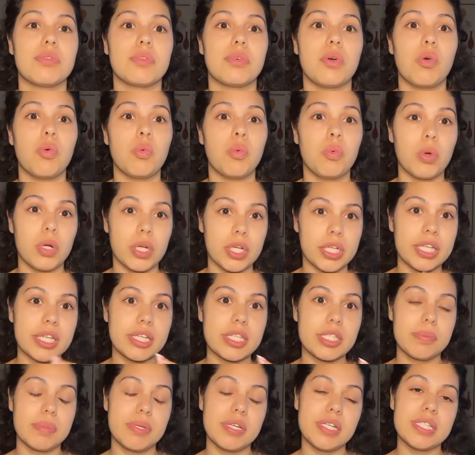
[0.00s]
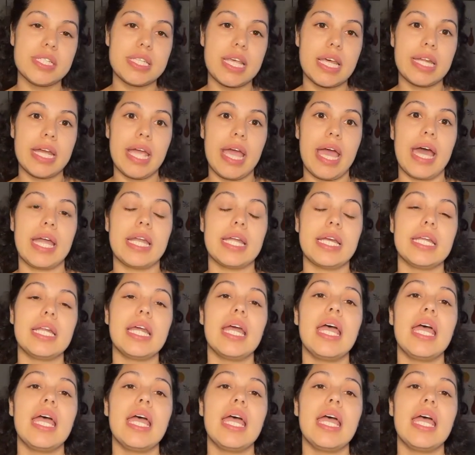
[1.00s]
work experience that I added,